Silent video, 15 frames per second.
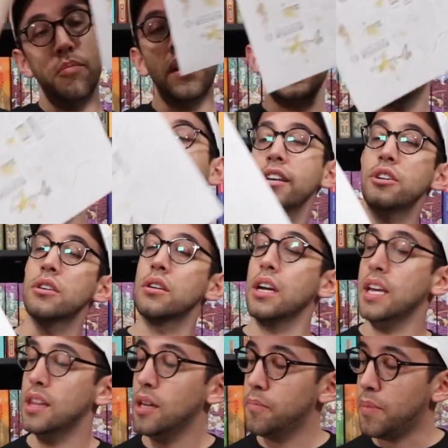Behind her
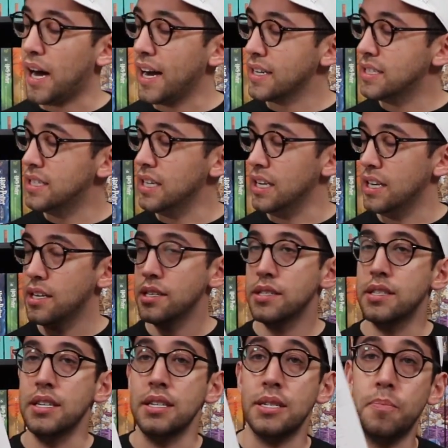in the box
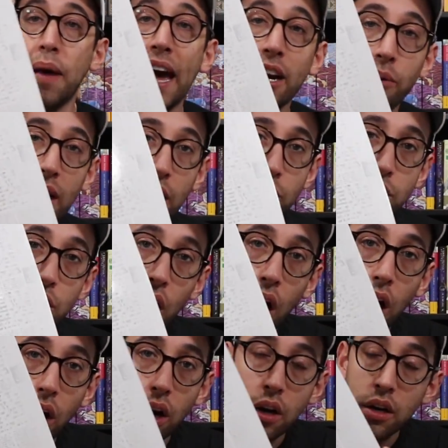is this background
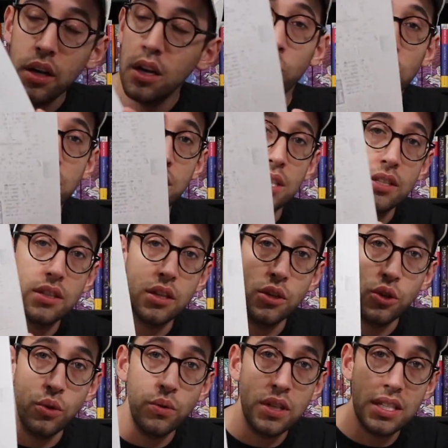card, which is the
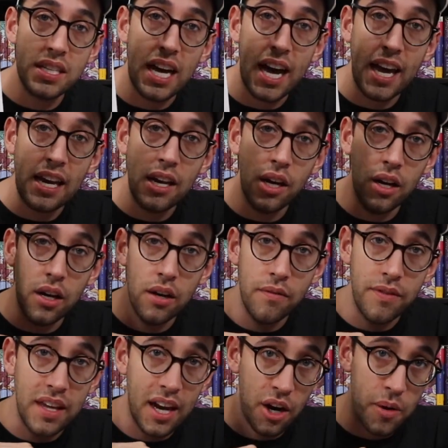new design
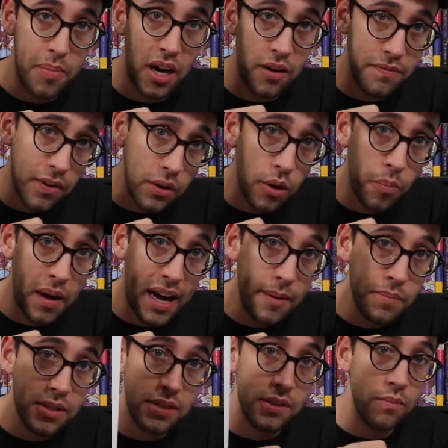of the Harry Potter Funko
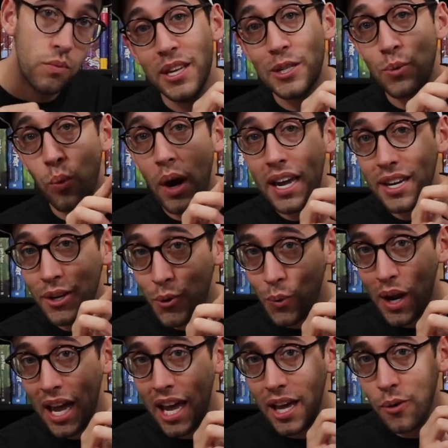Pops, this white and
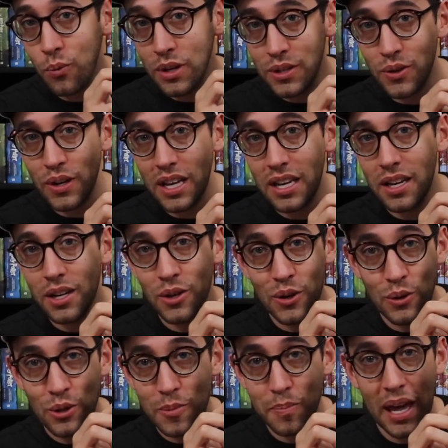gray wizarding
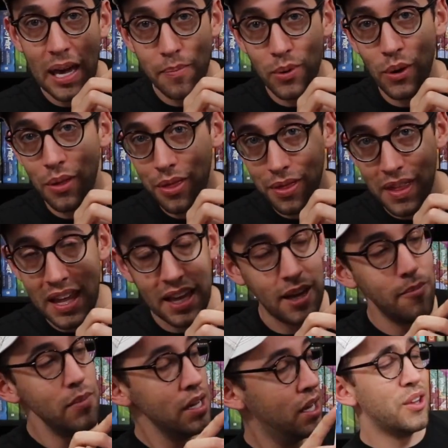newspaper
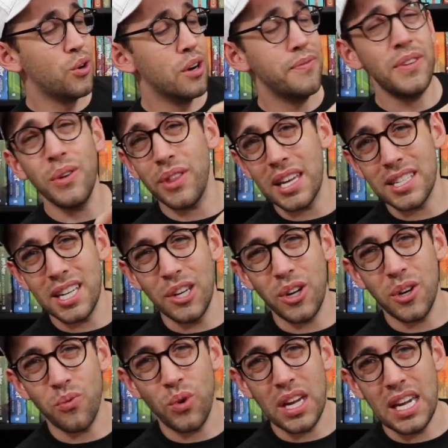theme. There are a few things that you
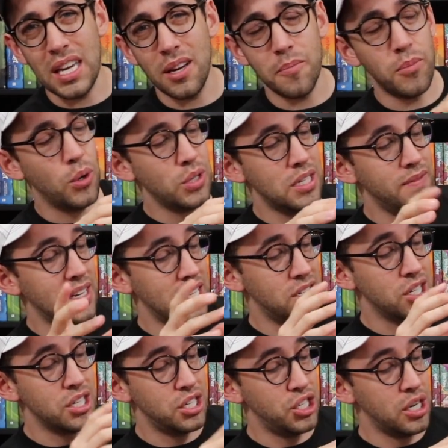can read. Most of it is
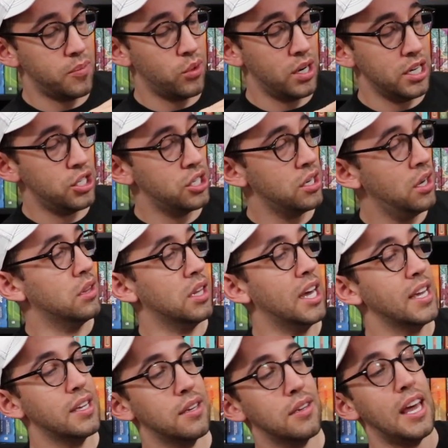just gibberish,
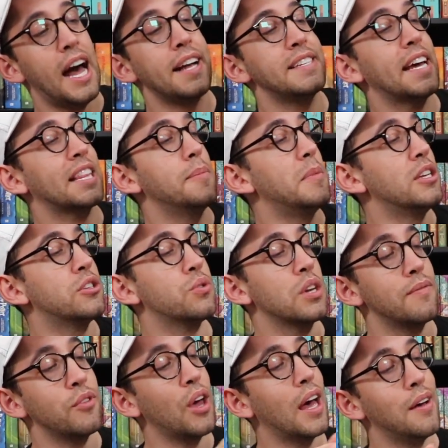like contact the ministry
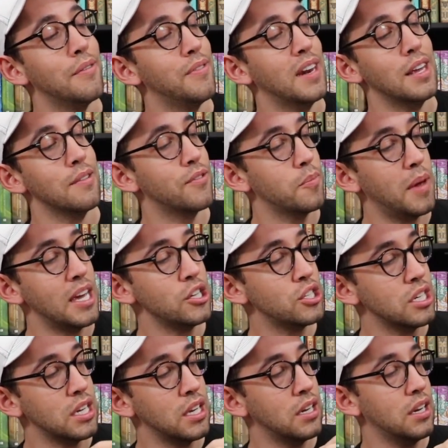if you have any
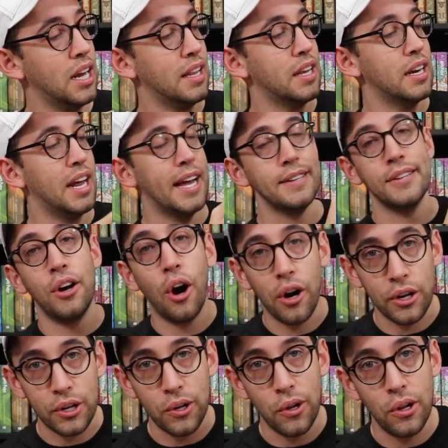information, and then it has an
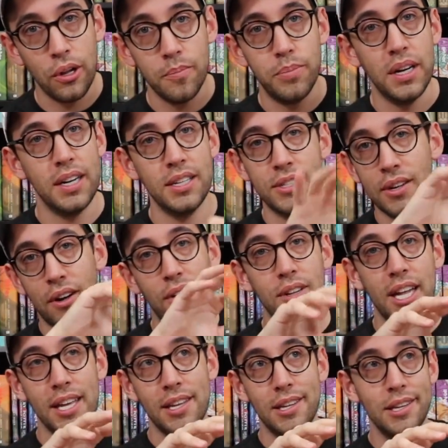article, but it's all
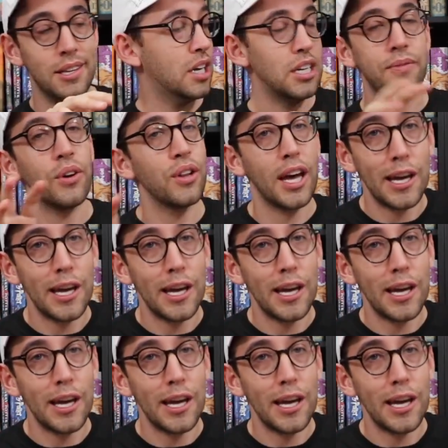like a different